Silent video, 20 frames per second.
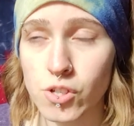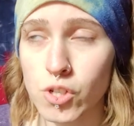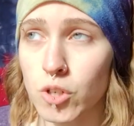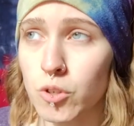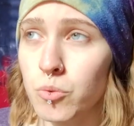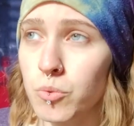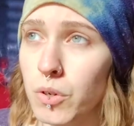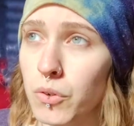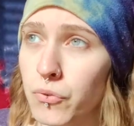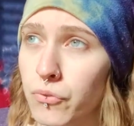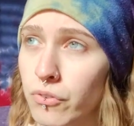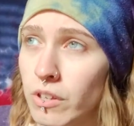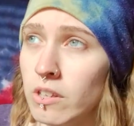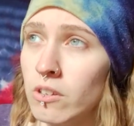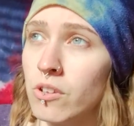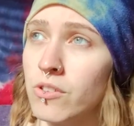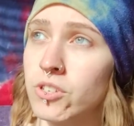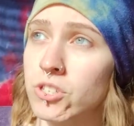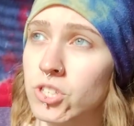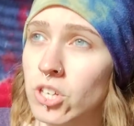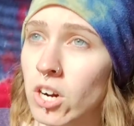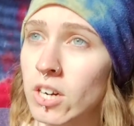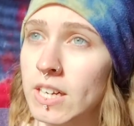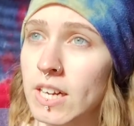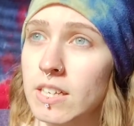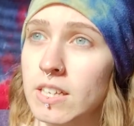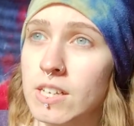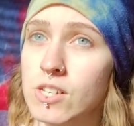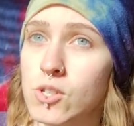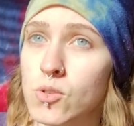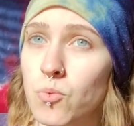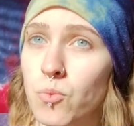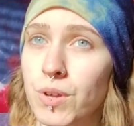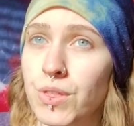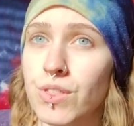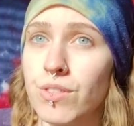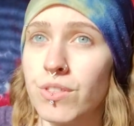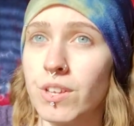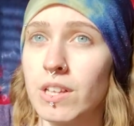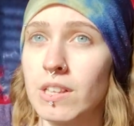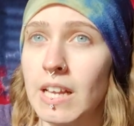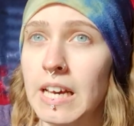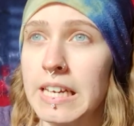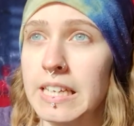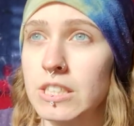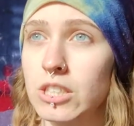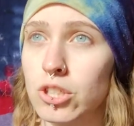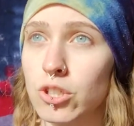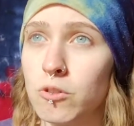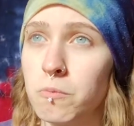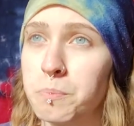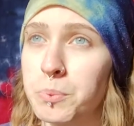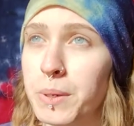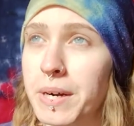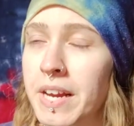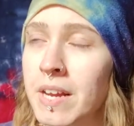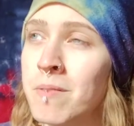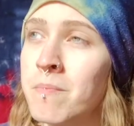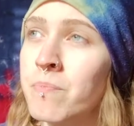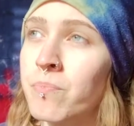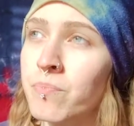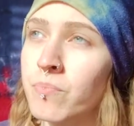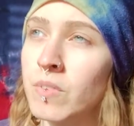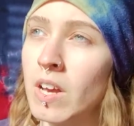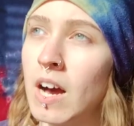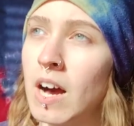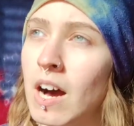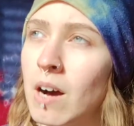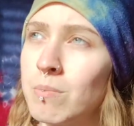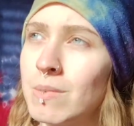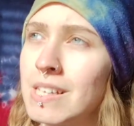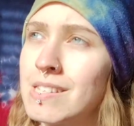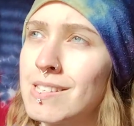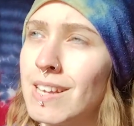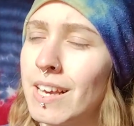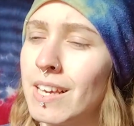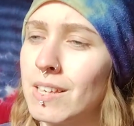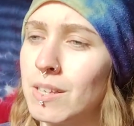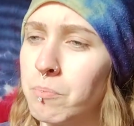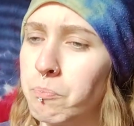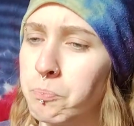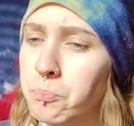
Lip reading: You reveal the darkness with the light. You bring, it's like